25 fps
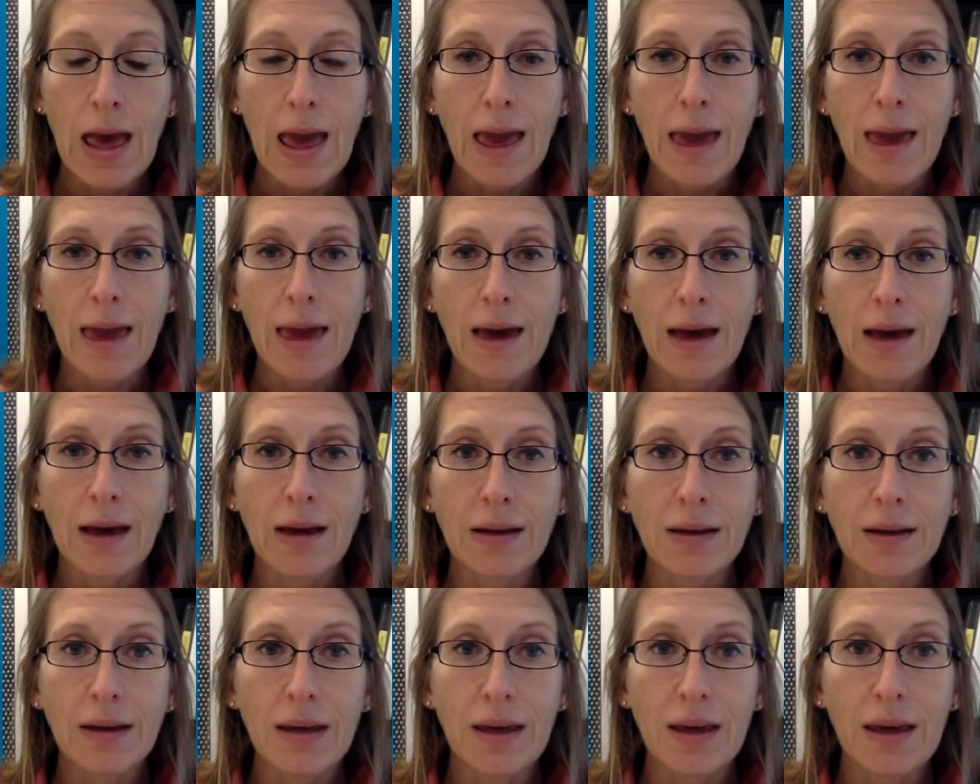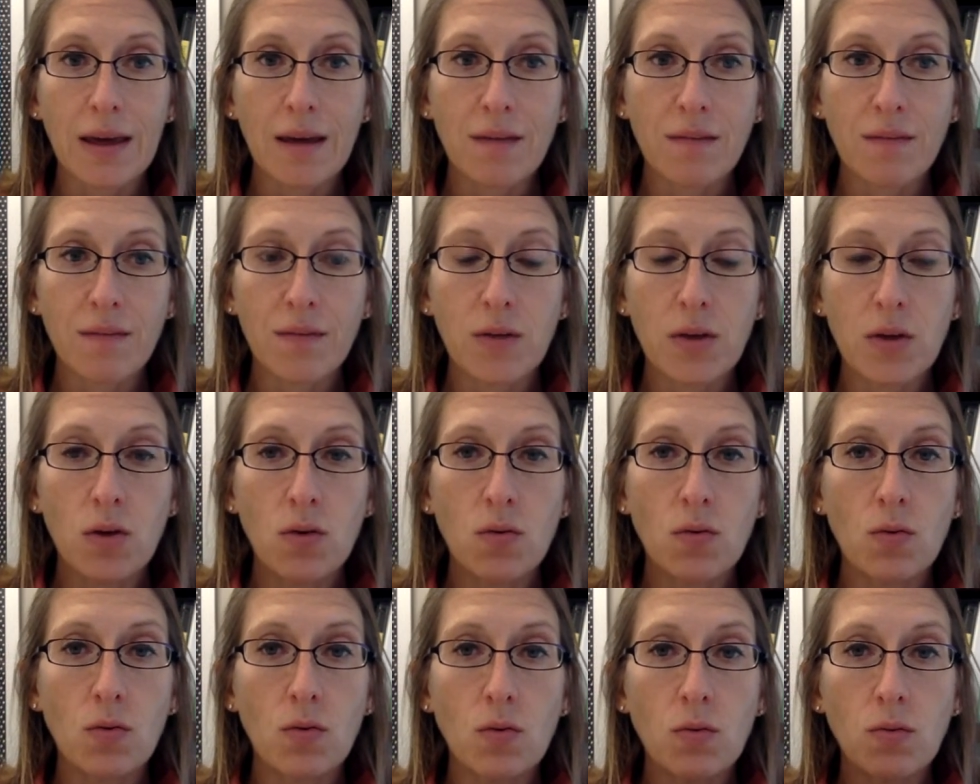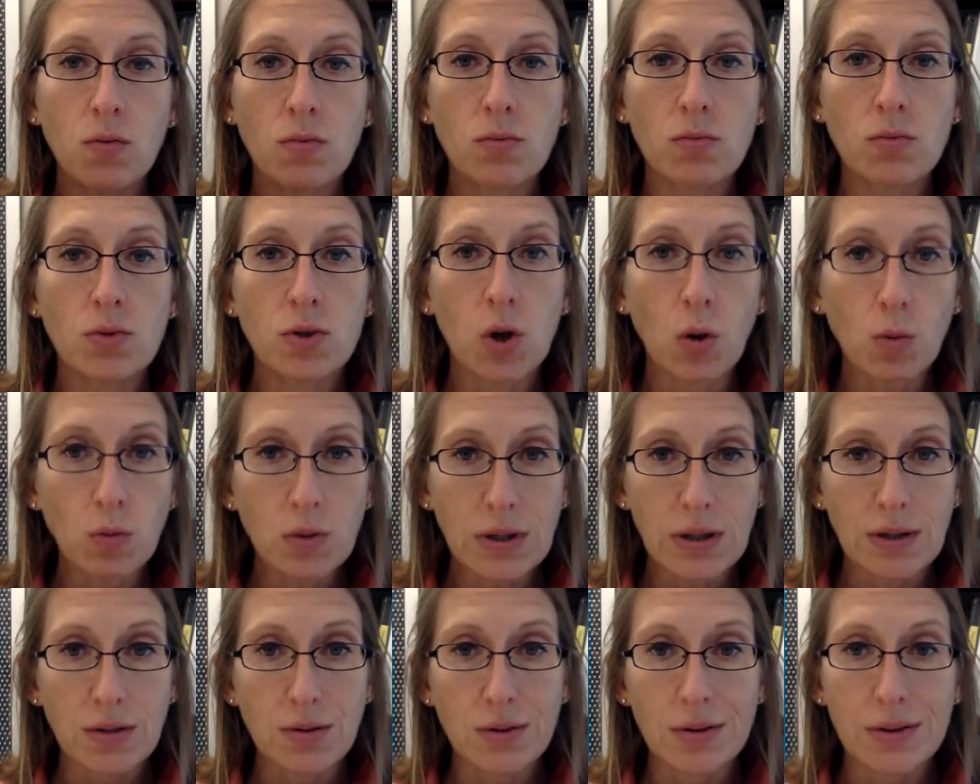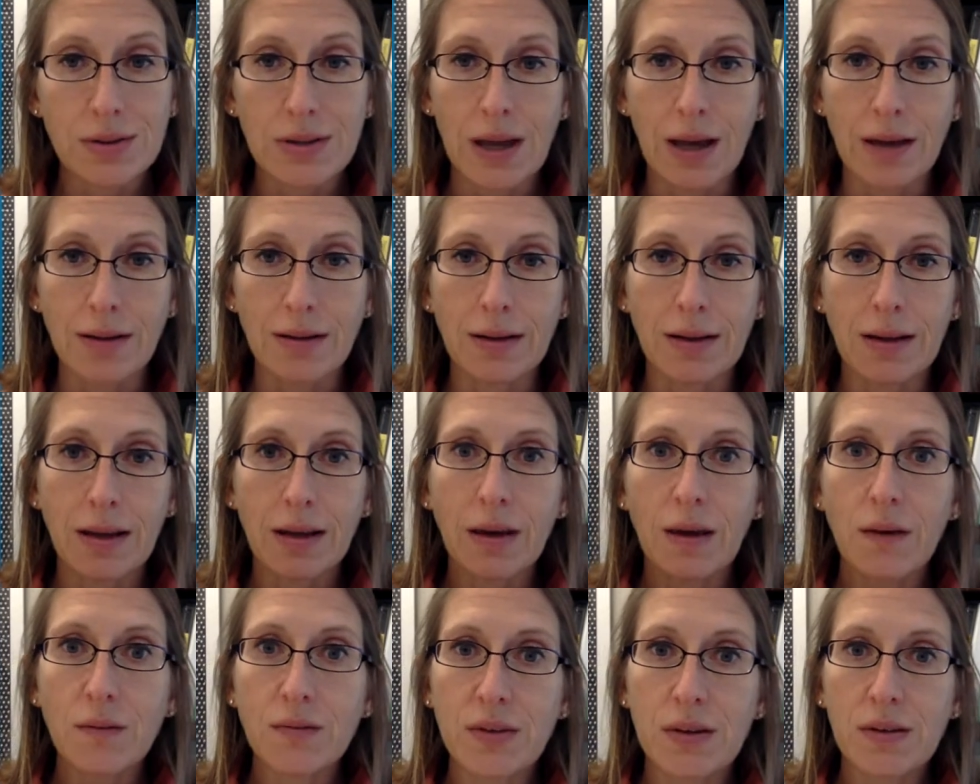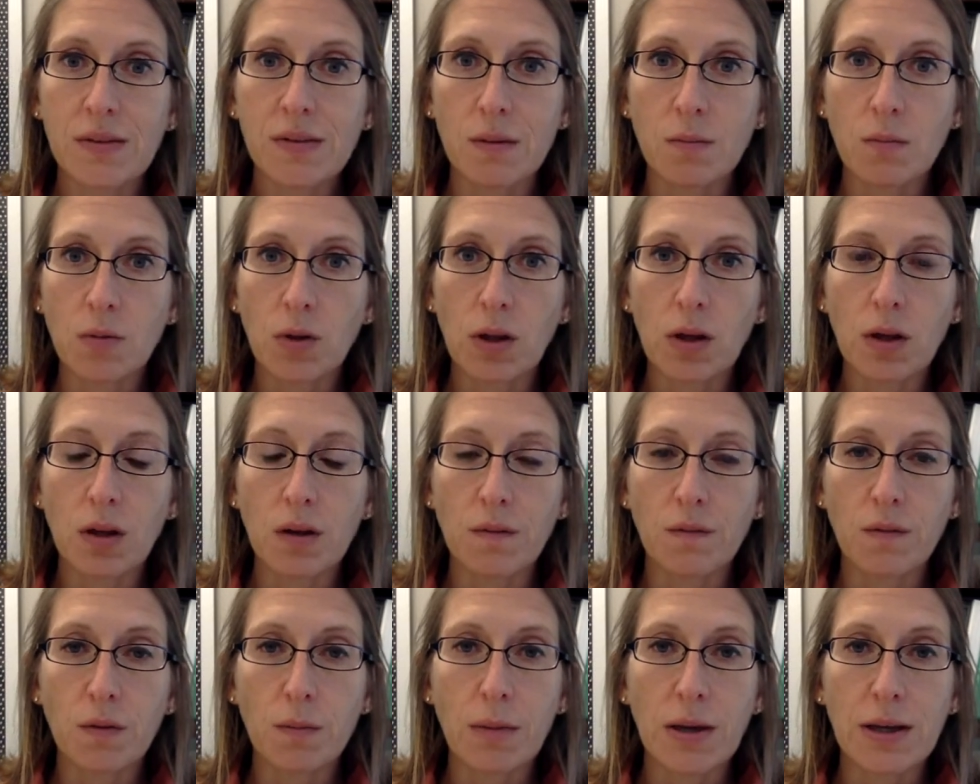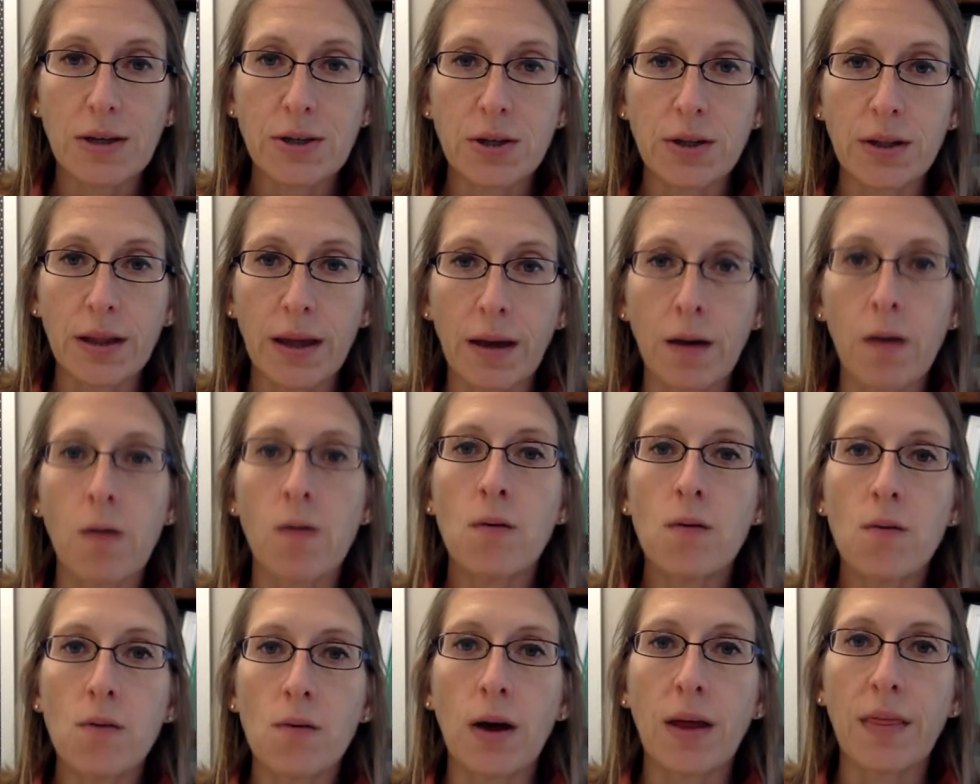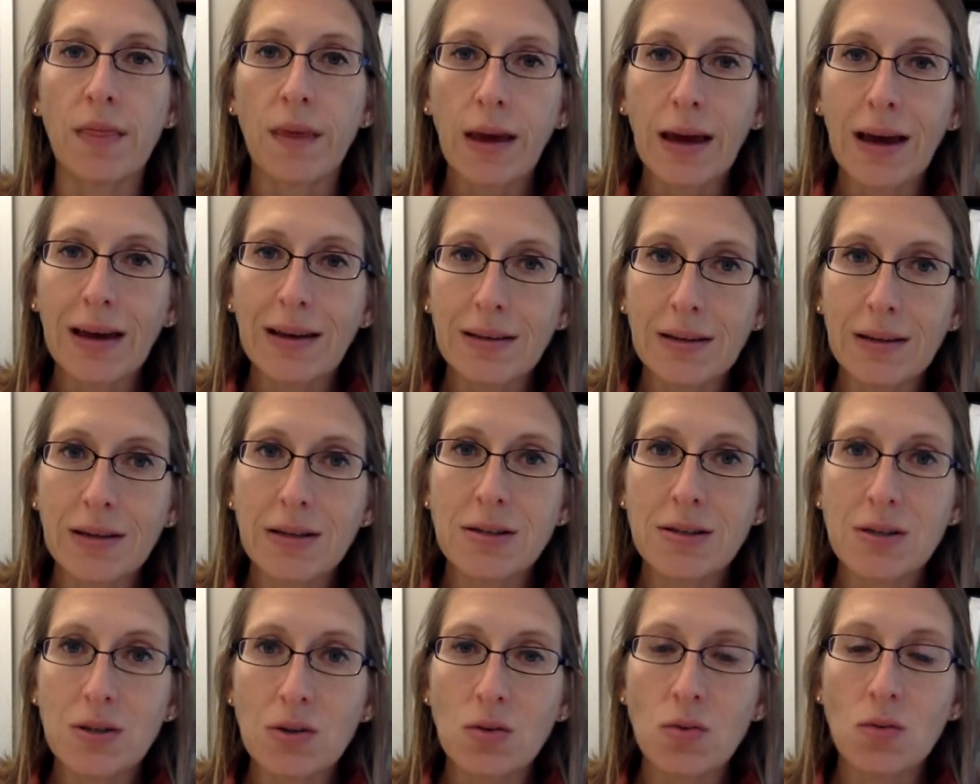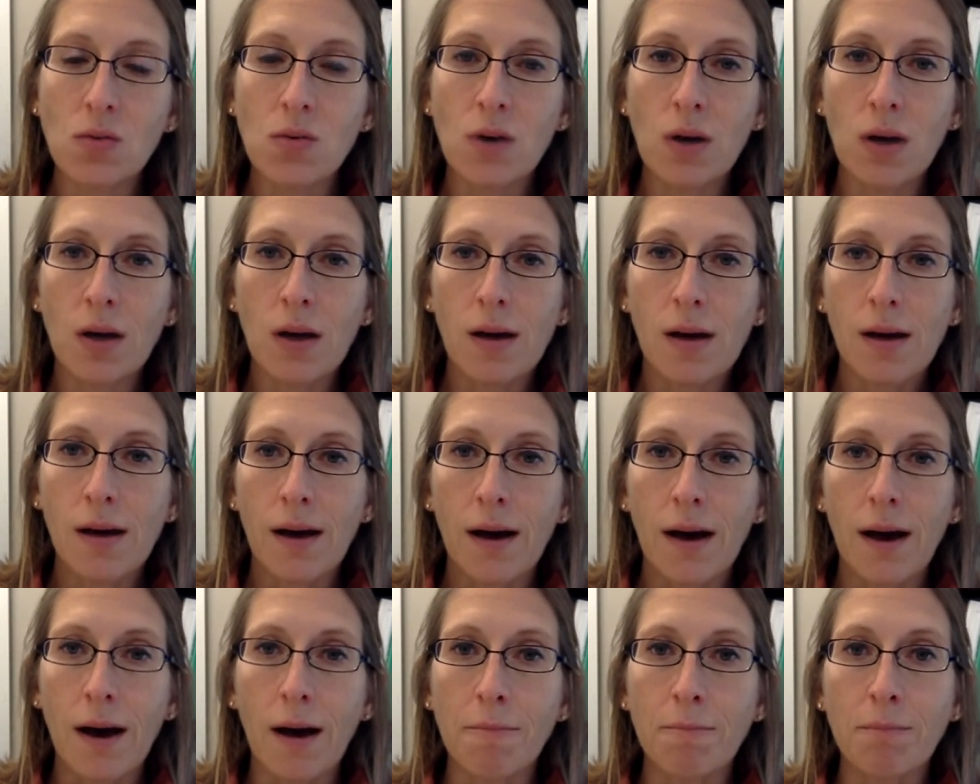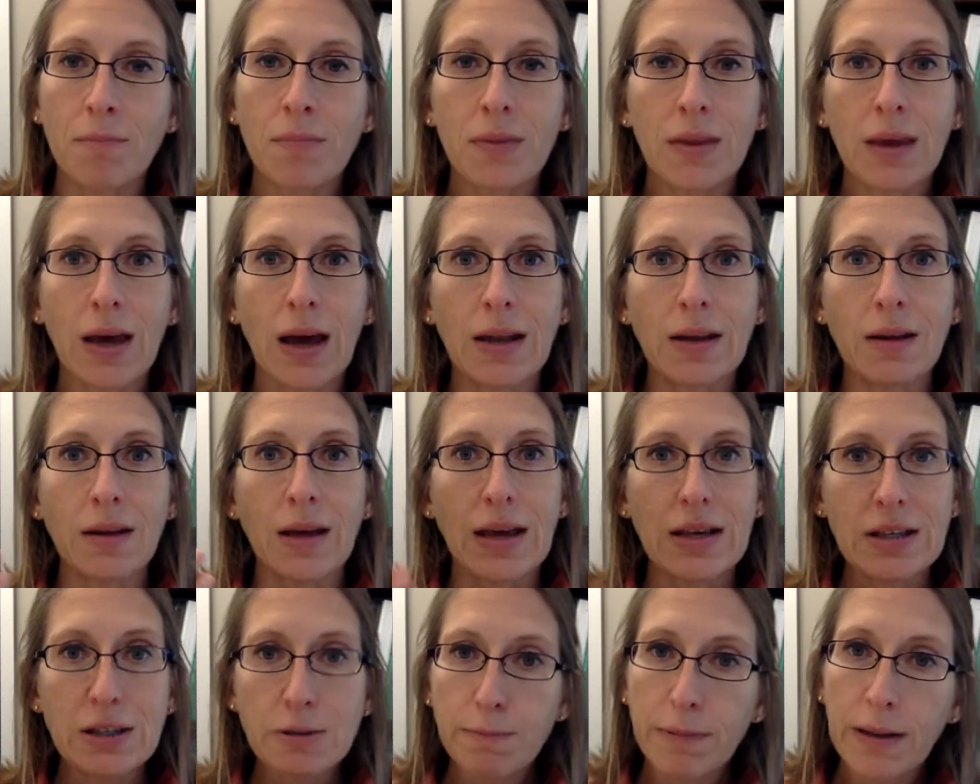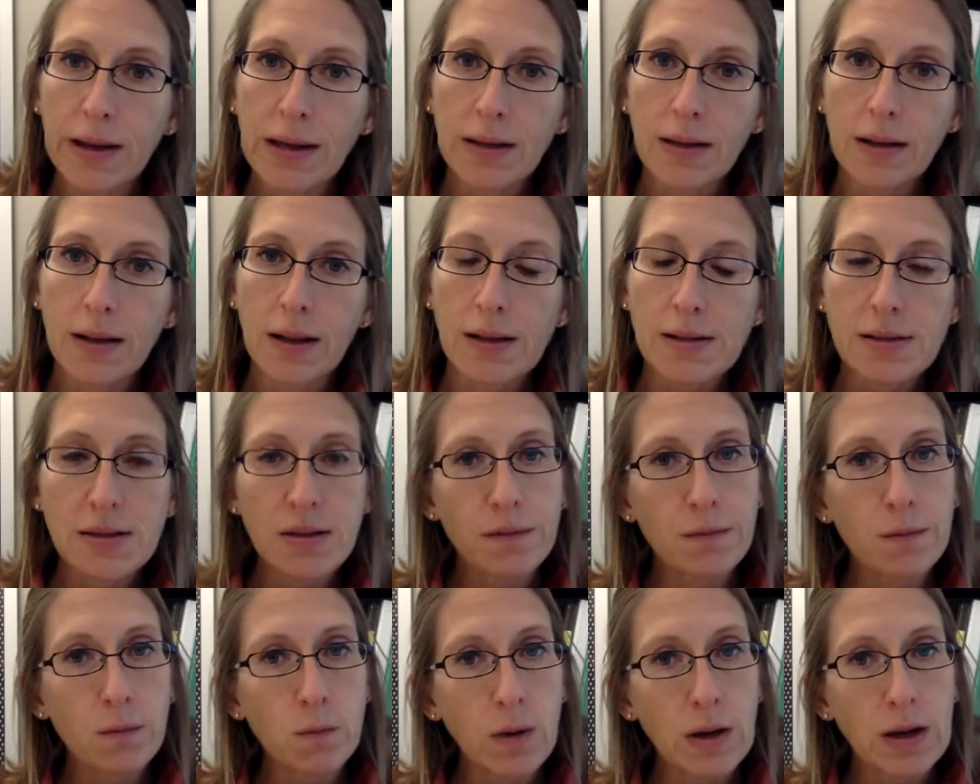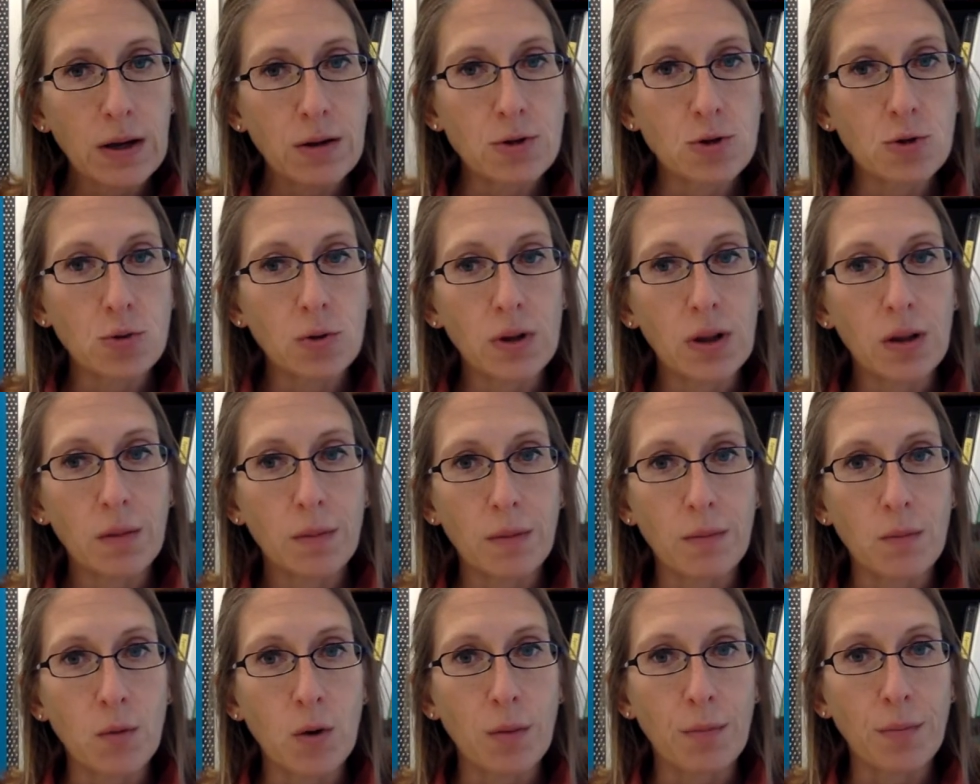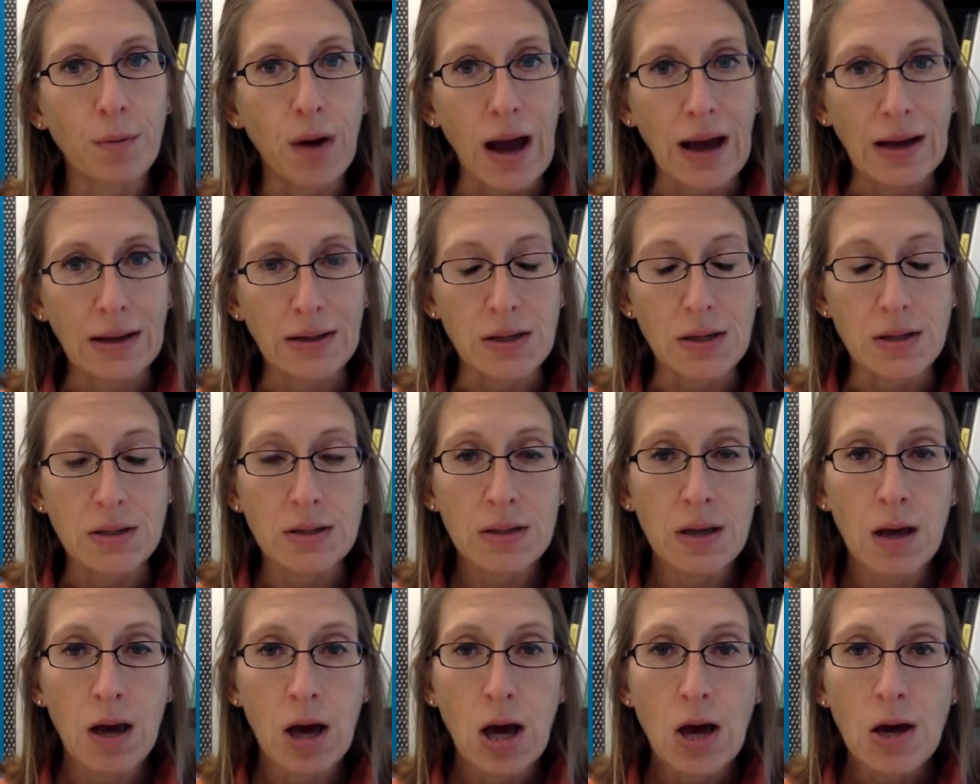And if you don't understand it, it gives us some really good information like, oh, I think I need to kind of explain it in a different way or do a little bit more practice.